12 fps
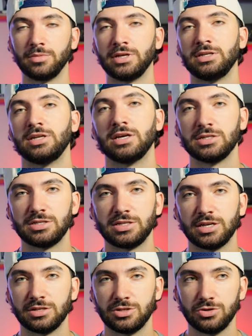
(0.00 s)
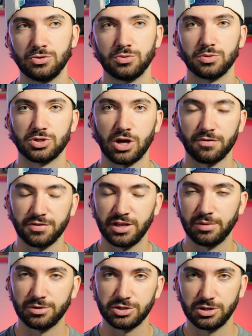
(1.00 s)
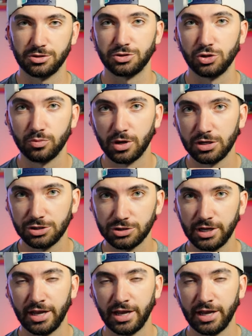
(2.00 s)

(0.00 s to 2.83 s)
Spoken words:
it does tend to soften the image a little too much.